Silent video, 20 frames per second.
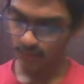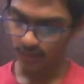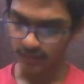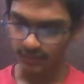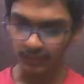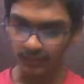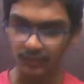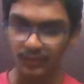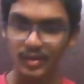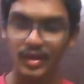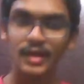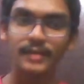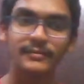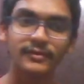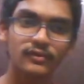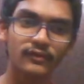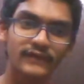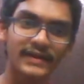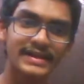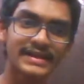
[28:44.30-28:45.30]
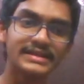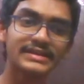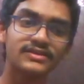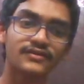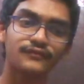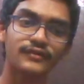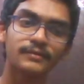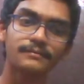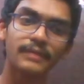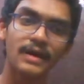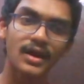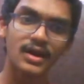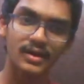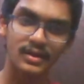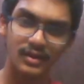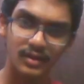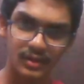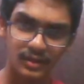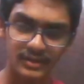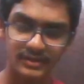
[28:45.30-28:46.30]
also, wherein different
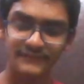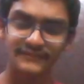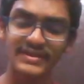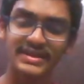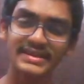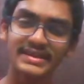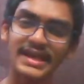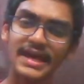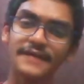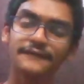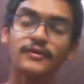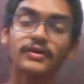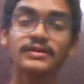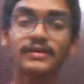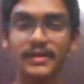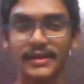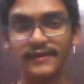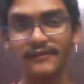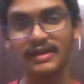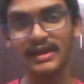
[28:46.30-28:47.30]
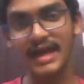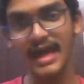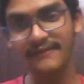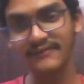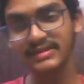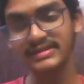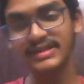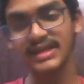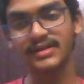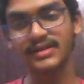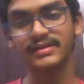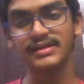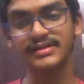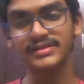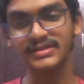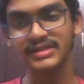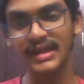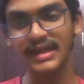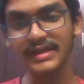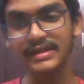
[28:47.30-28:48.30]
power, wherein they were having central,
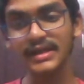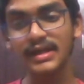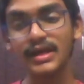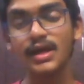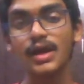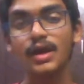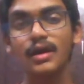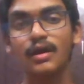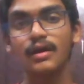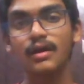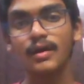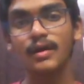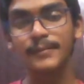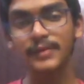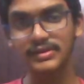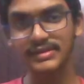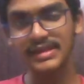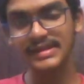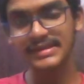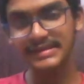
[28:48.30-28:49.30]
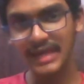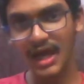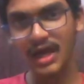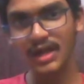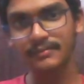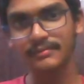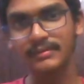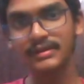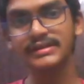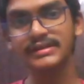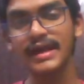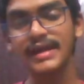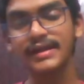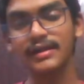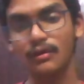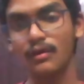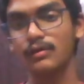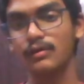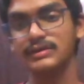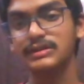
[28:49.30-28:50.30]
state, Brussels government,
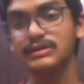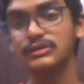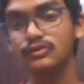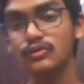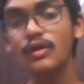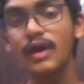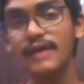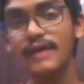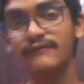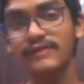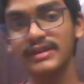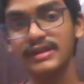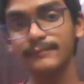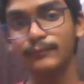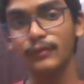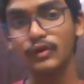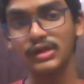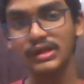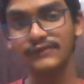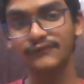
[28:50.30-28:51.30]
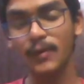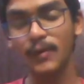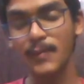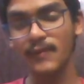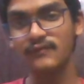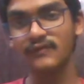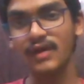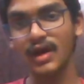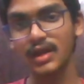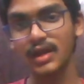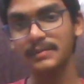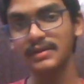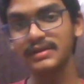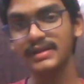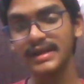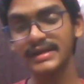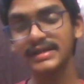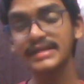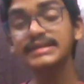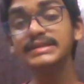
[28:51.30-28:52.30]
and also a very important form of government,
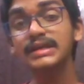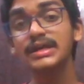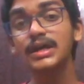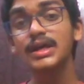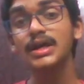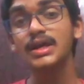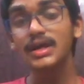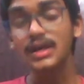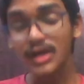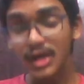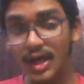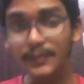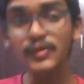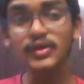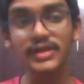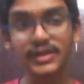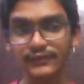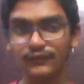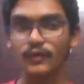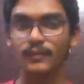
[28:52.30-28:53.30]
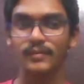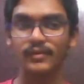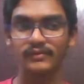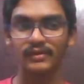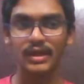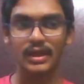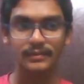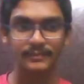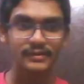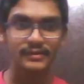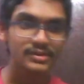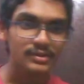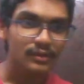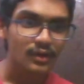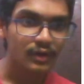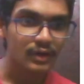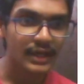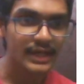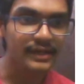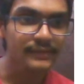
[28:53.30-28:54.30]
that is community form of government.
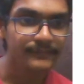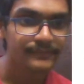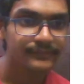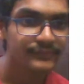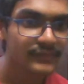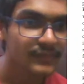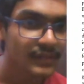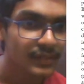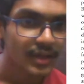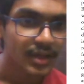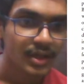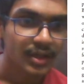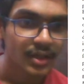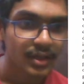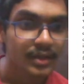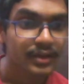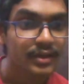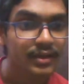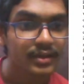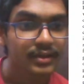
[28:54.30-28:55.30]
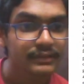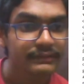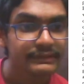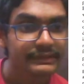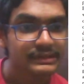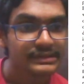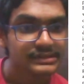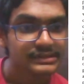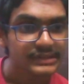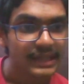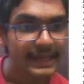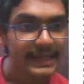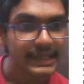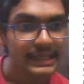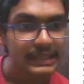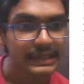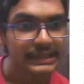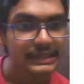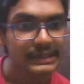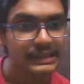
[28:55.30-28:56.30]
Okay,
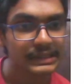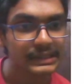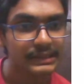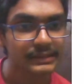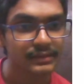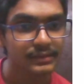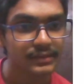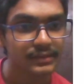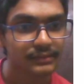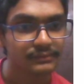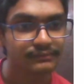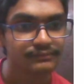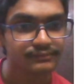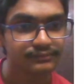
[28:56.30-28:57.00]
then.